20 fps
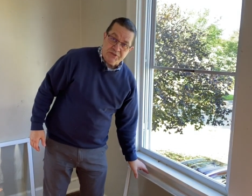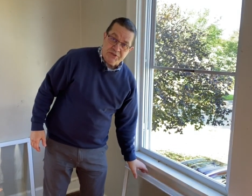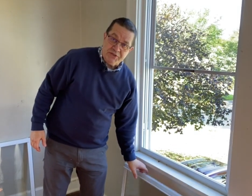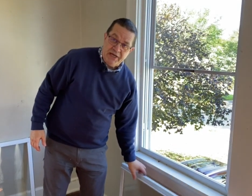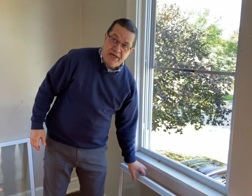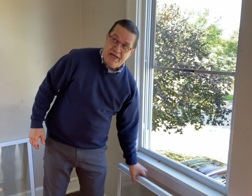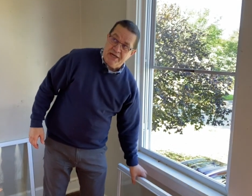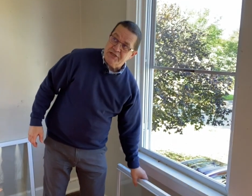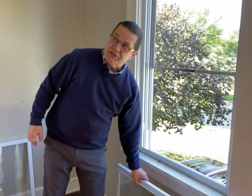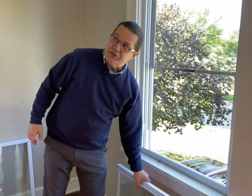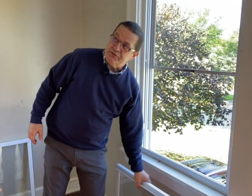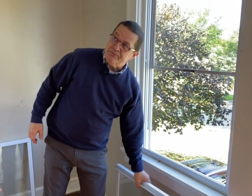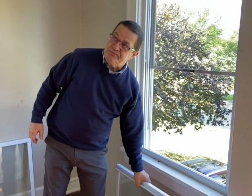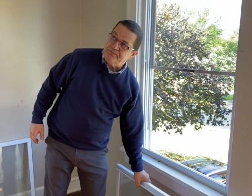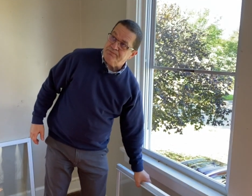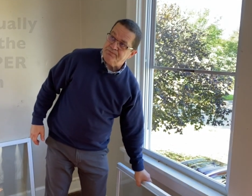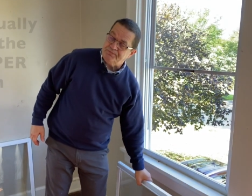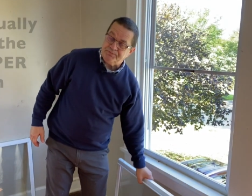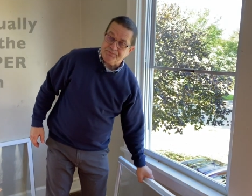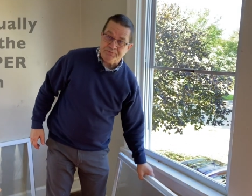sash.
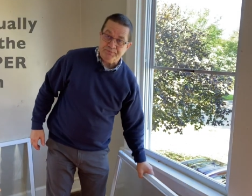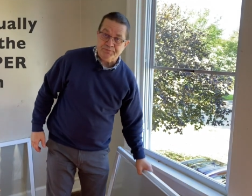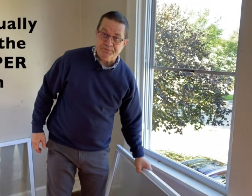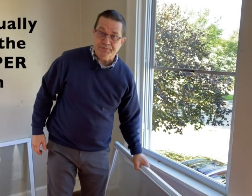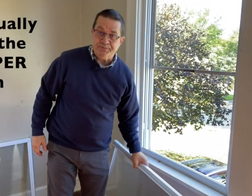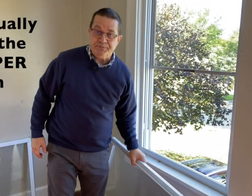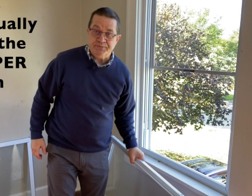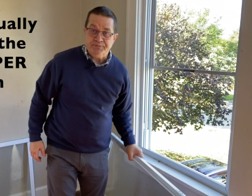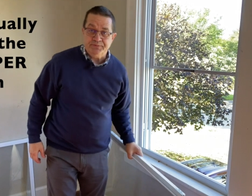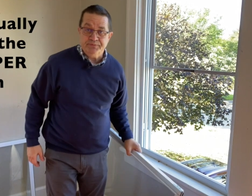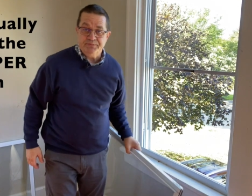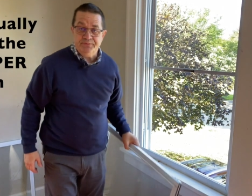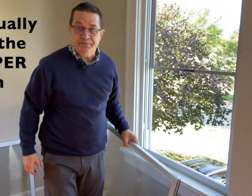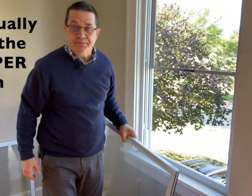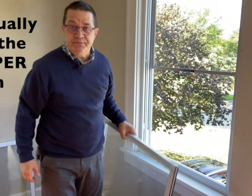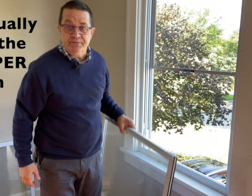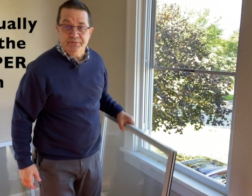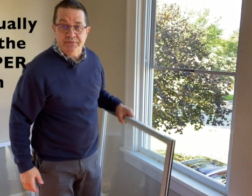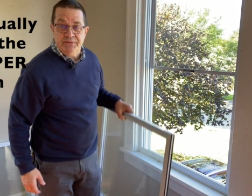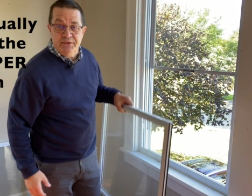
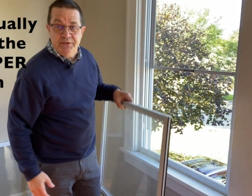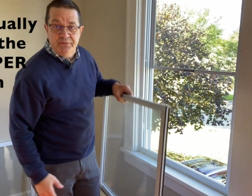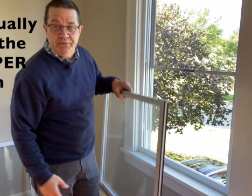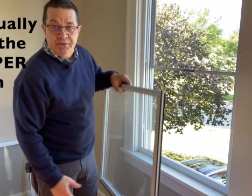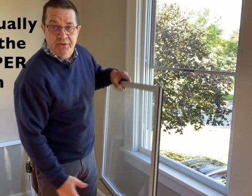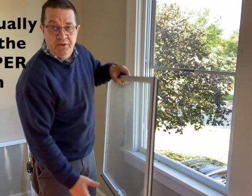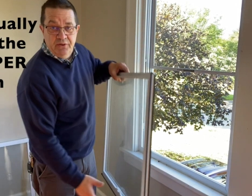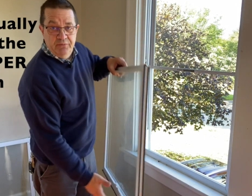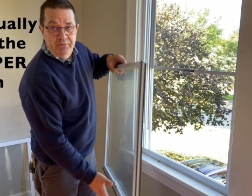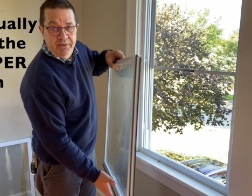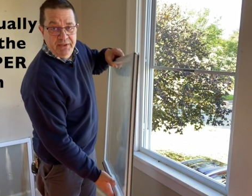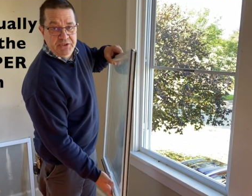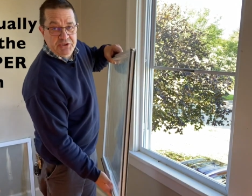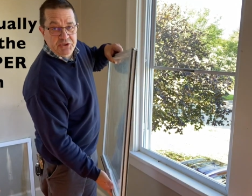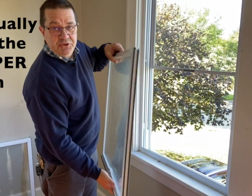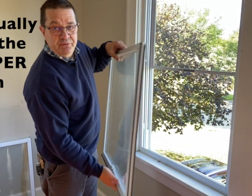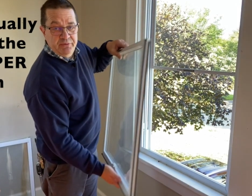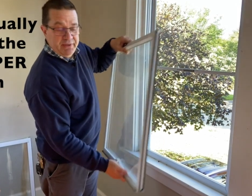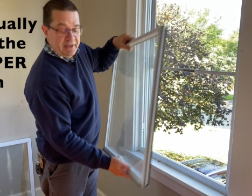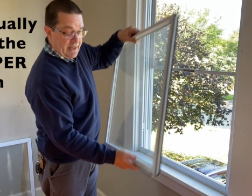Here we go. Make
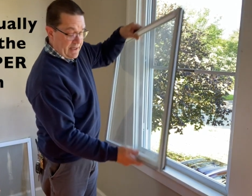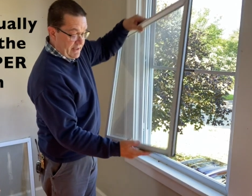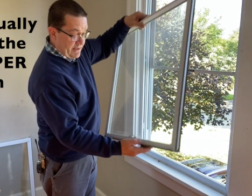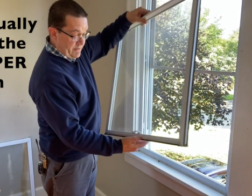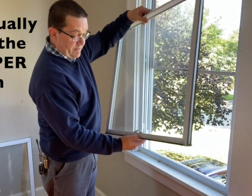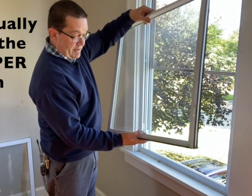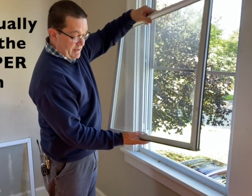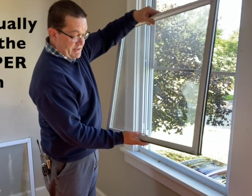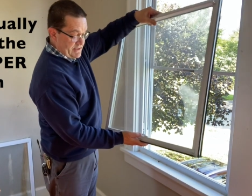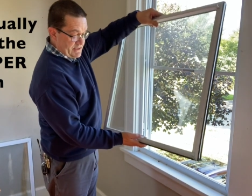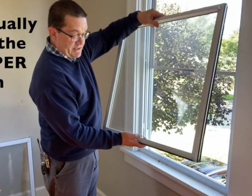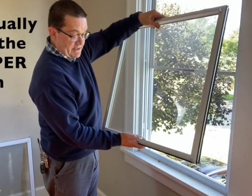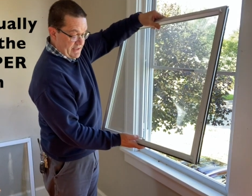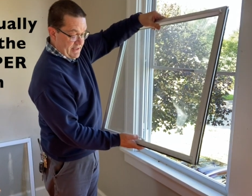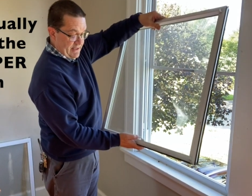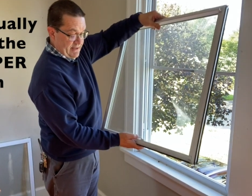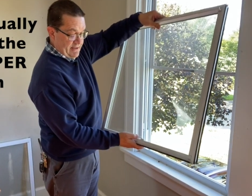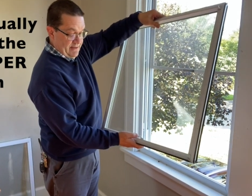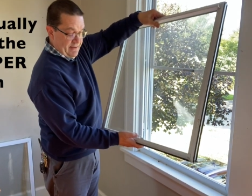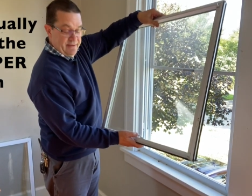sure we got it right
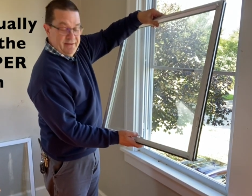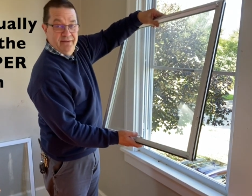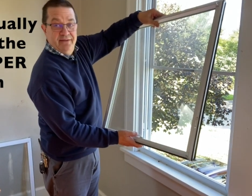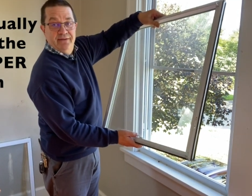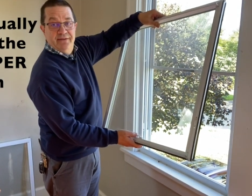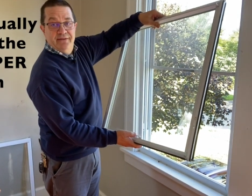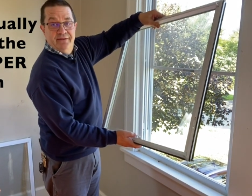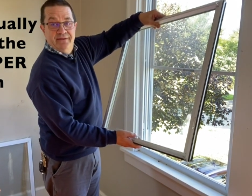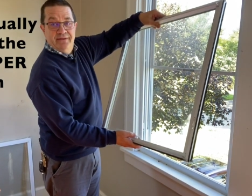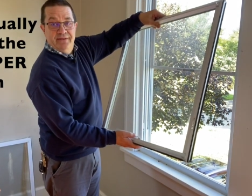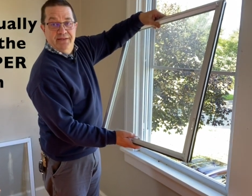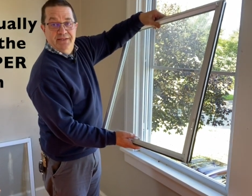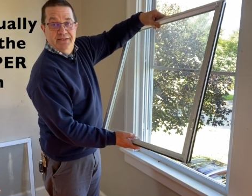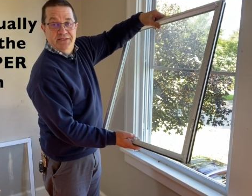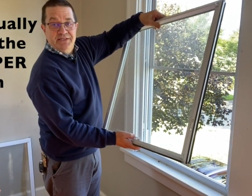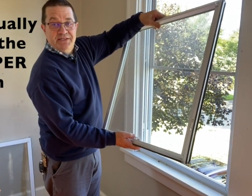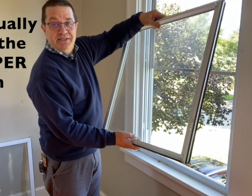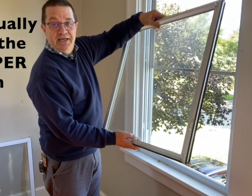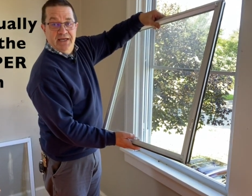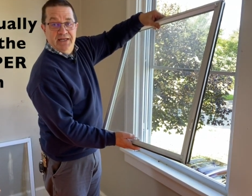side
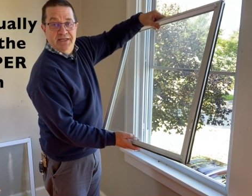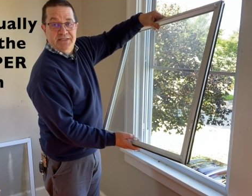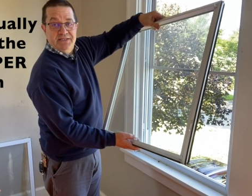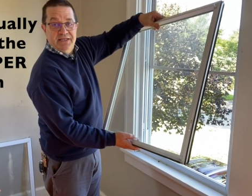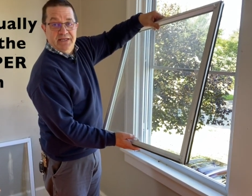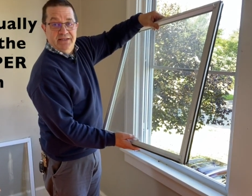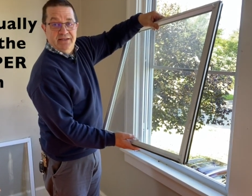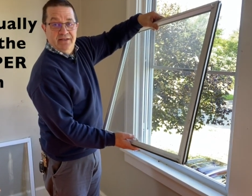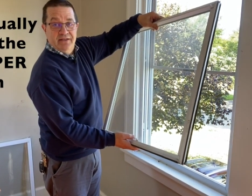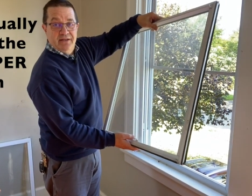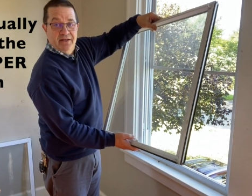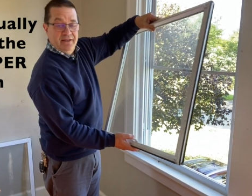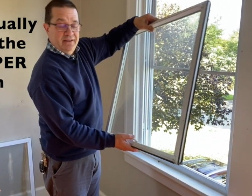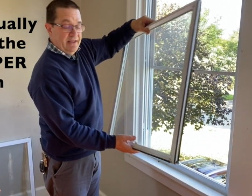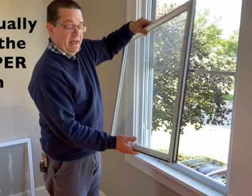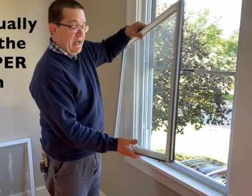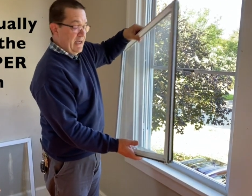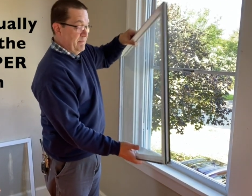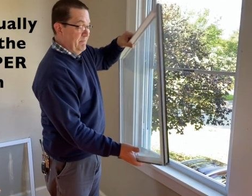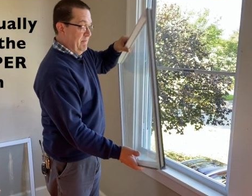inside. It's got the little
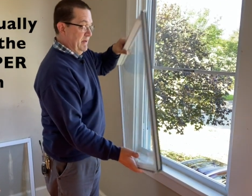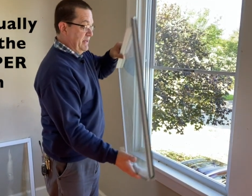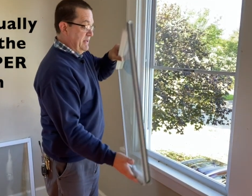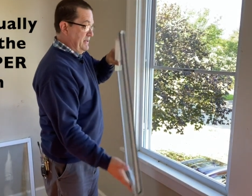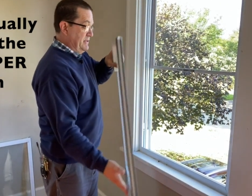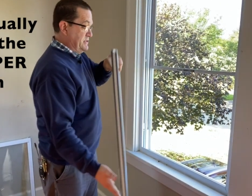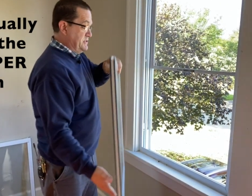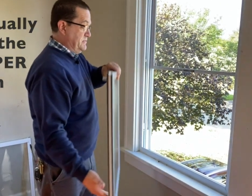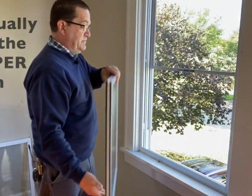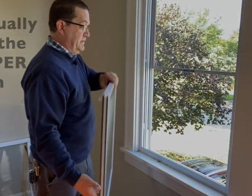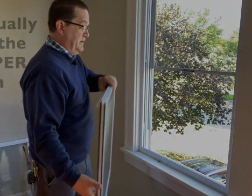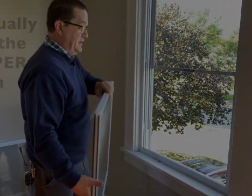lock mechanism